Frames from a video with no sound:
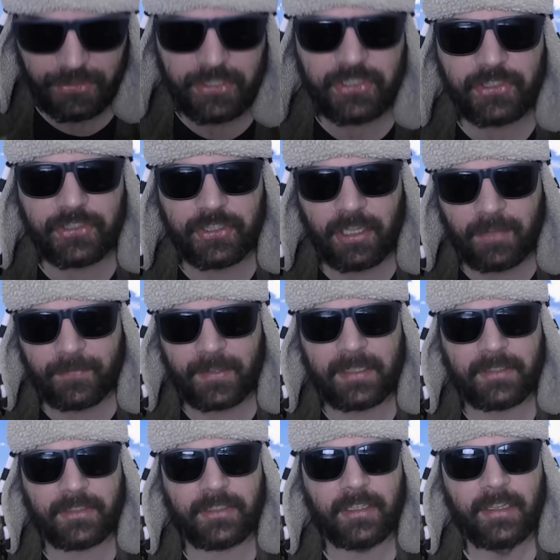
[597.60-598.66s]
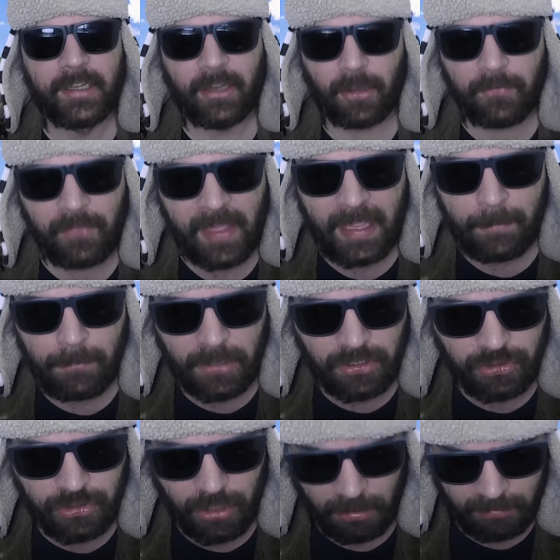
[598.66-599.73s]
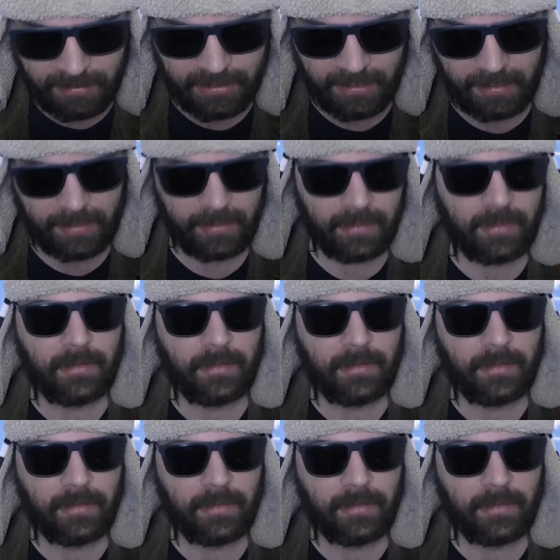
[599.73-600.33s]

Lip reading: the surface of the majority.